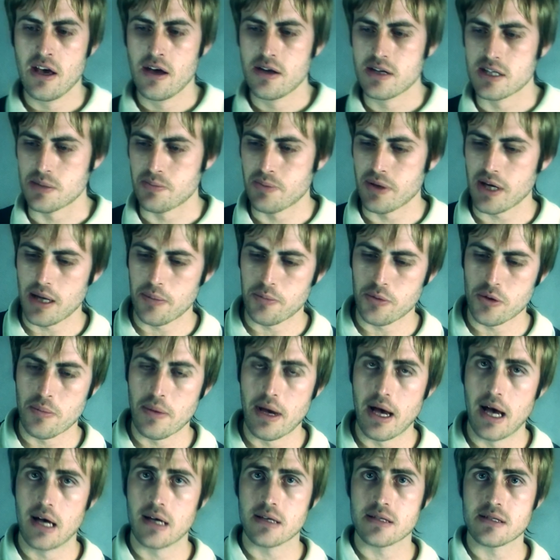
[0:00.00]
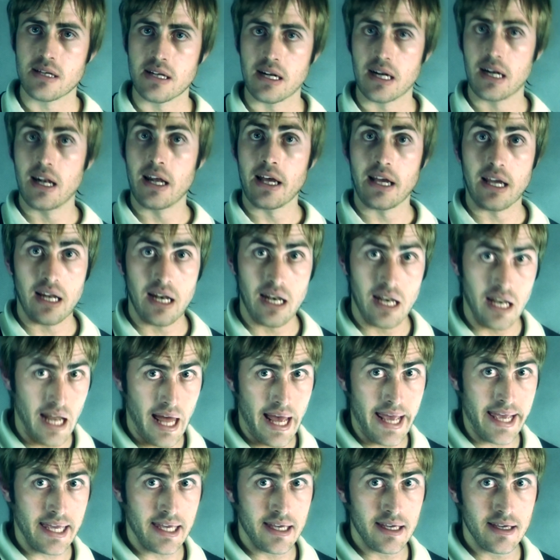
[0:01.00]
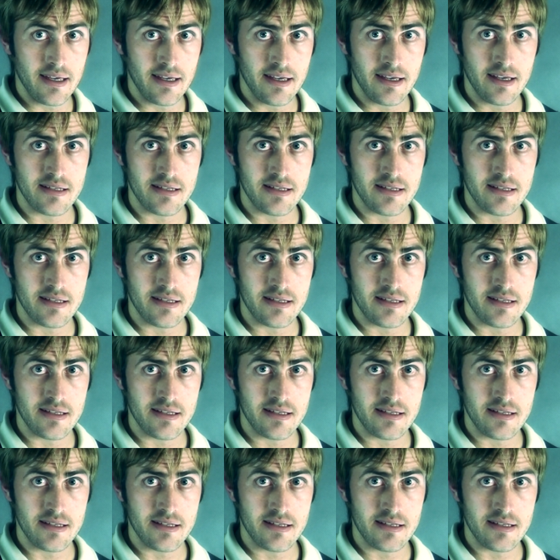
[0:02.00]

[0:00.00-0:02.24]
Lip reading: just pick up your mouse and click like.